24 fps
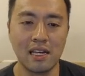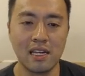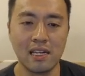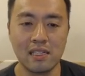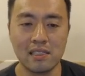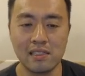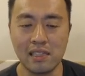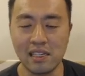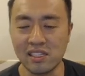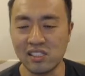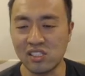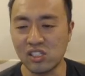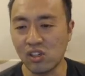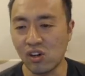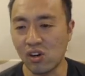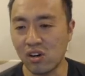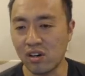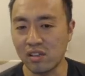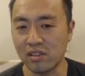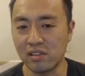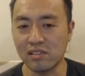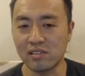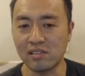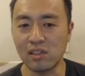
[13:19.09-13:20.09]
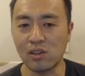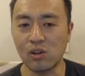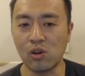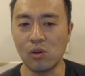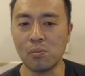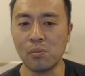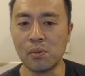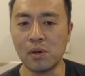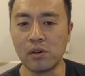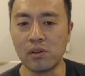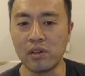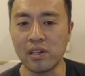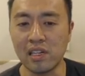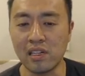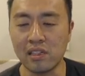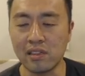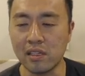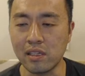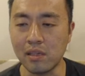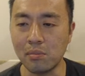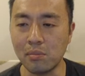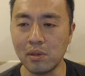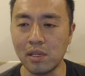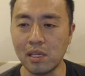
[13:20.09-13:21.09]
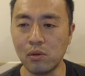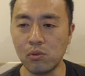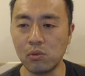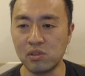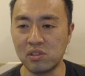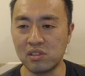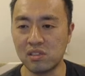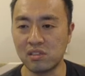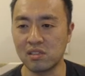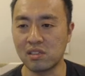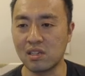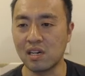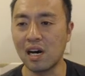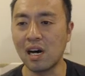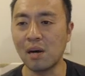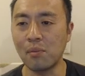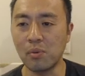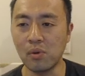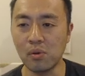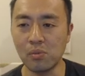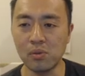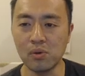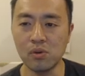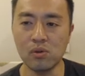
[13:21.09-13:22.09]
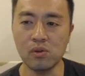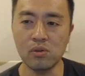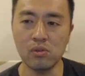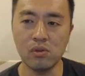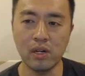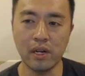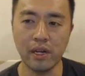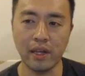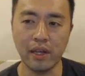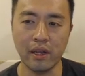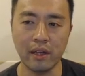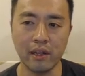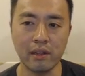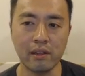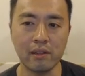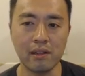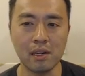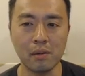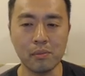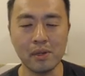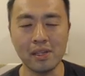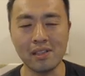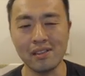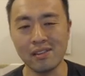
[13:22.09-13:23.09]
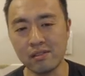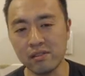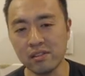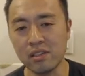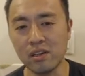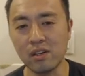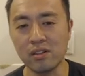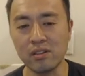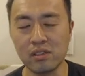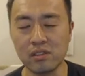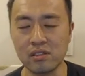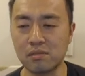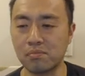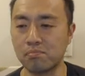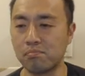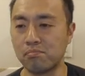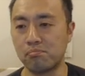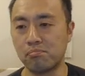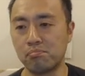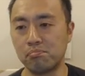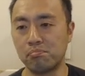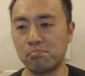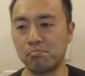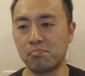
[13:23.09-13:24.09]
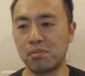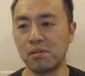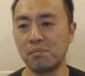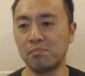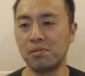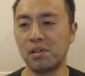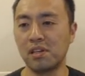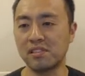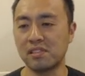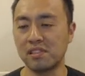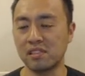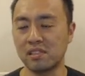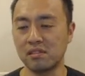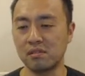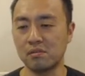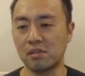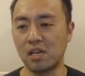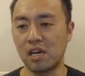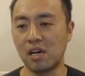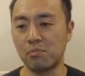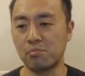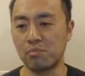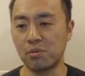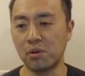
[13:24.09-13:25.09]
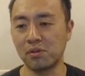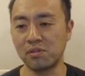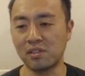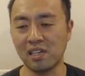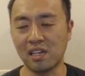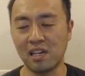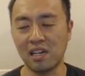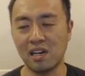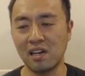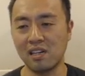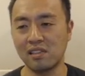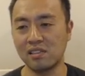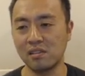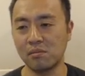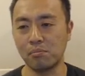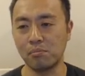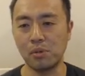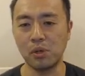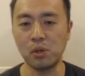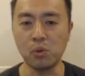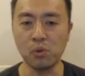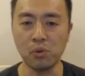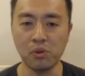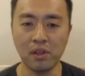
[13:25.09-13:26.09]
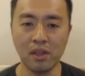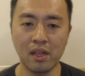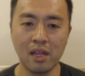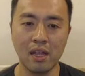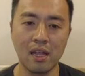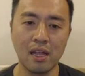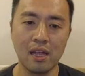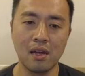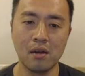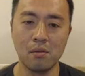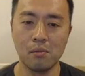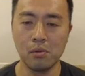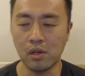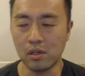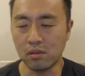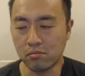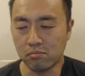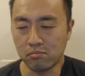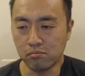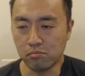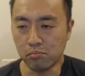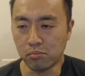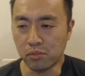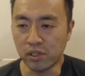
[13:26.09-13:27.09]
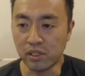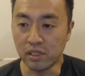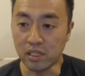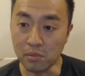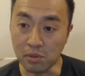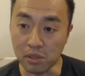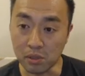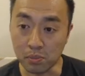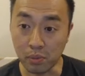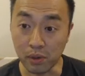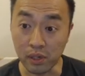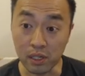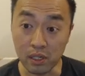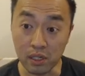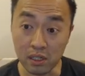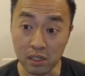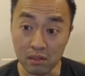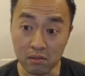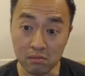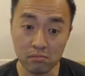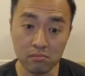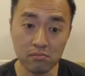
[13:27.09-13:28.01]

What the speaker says: started this thing called MariaDB, which is comparable. And I mean, there's pros and cons of both, but MariaDB is pretty good.